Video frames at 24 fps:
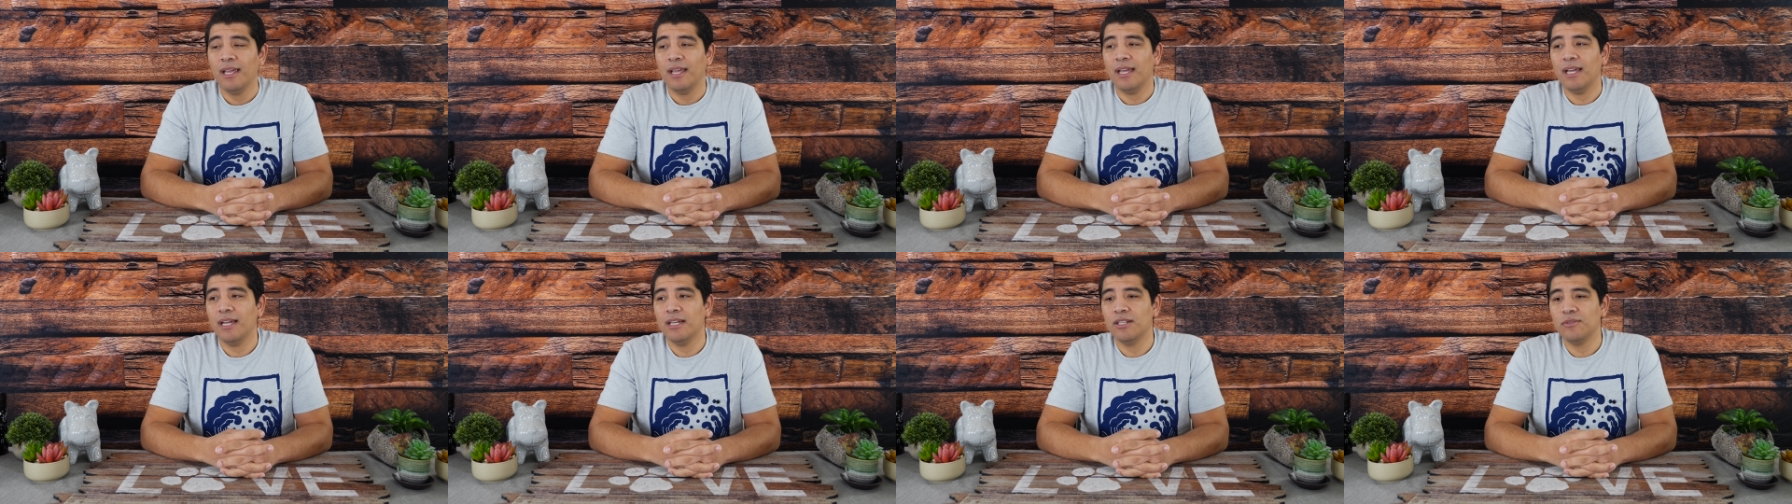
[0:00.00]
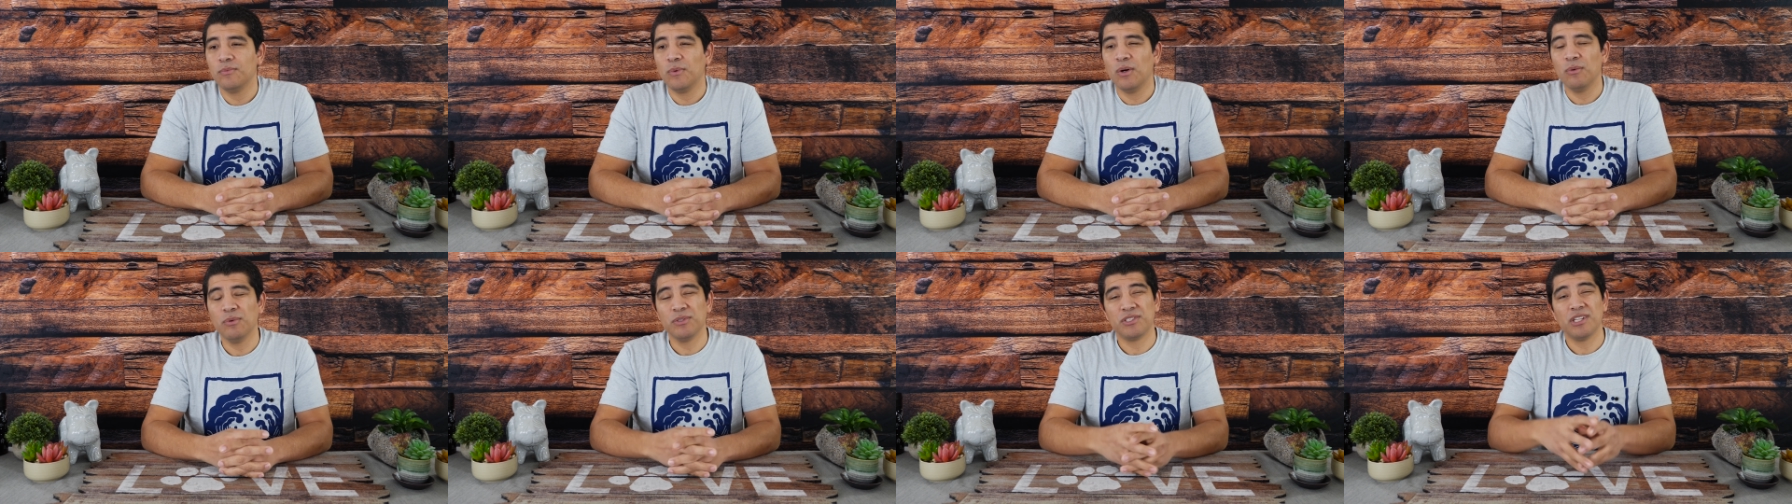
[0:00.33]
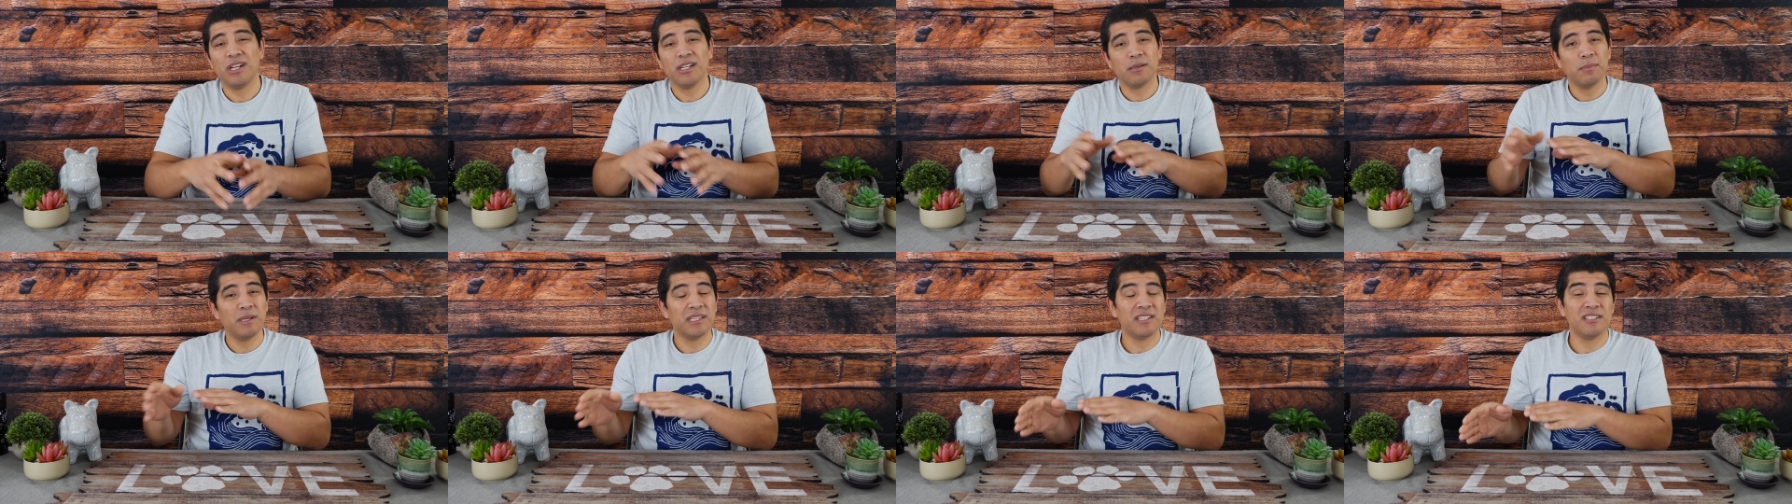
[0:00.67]
And while we'll
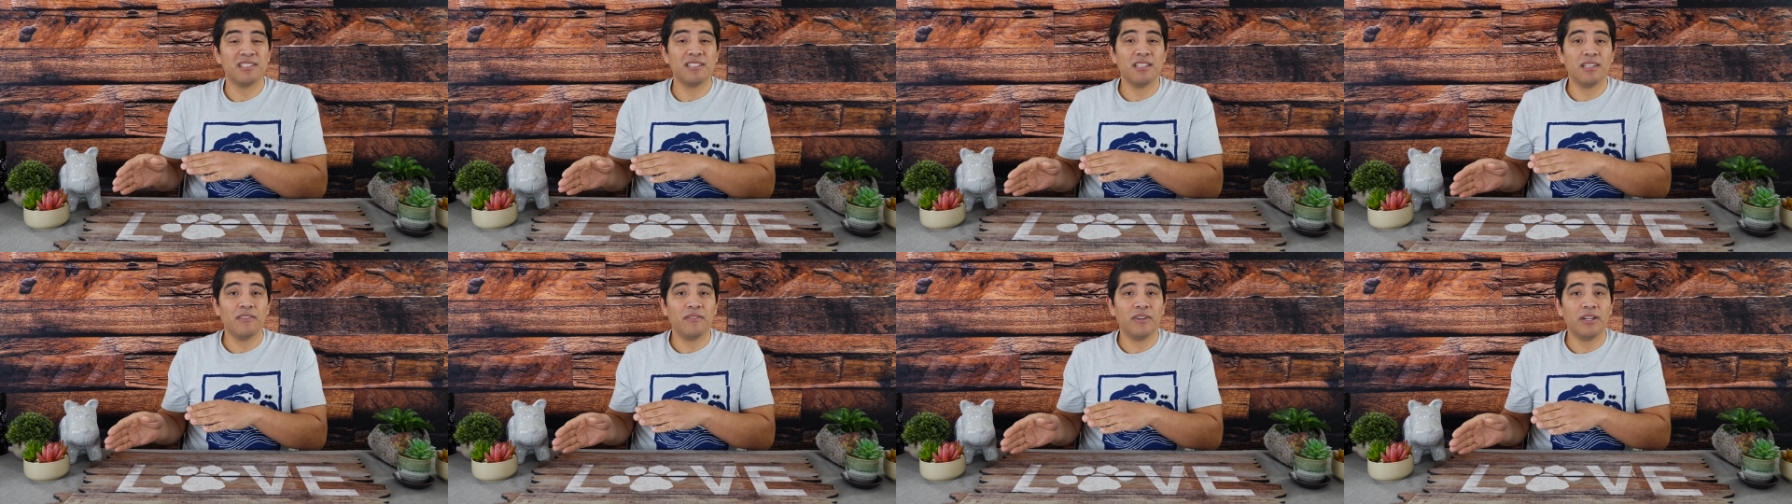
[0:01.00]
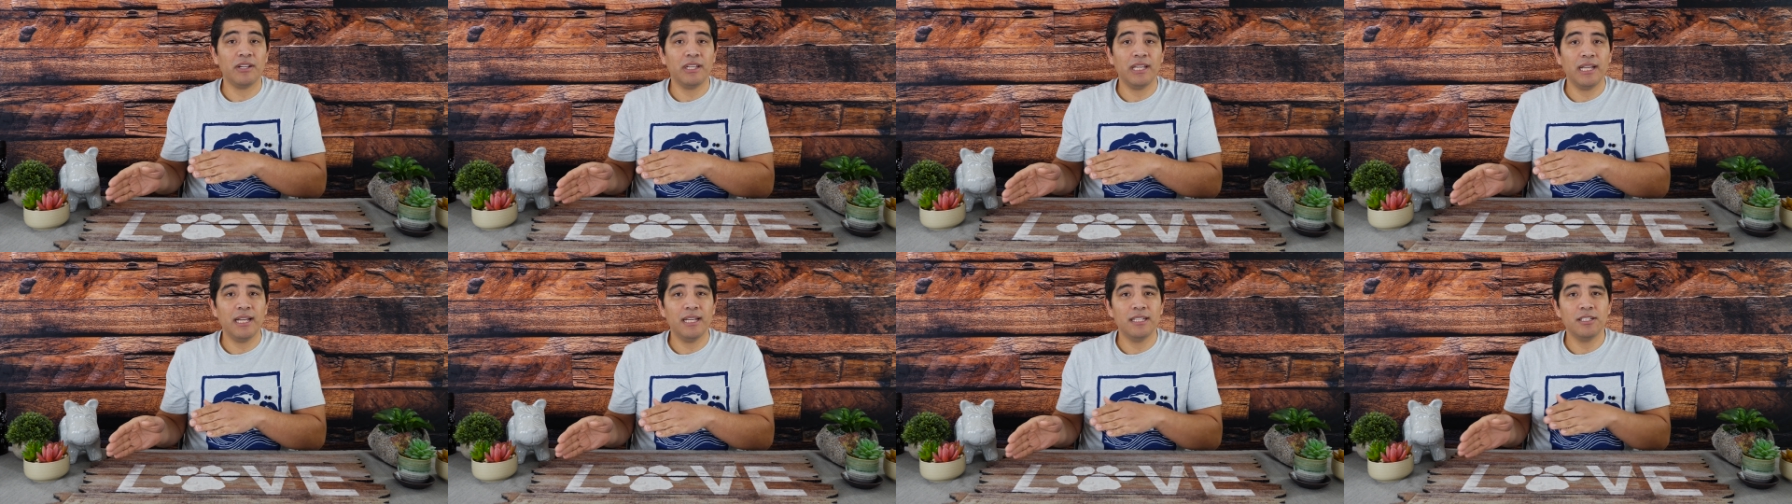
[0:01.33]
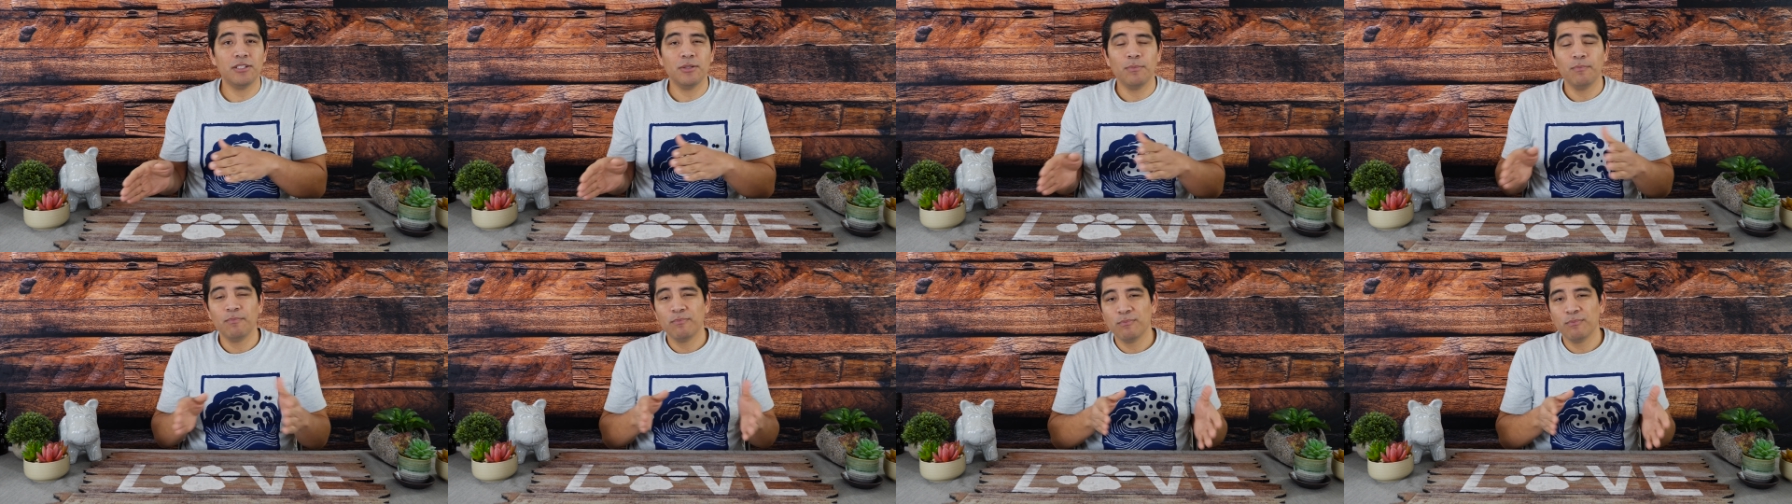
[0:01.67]
talk about this at the very end,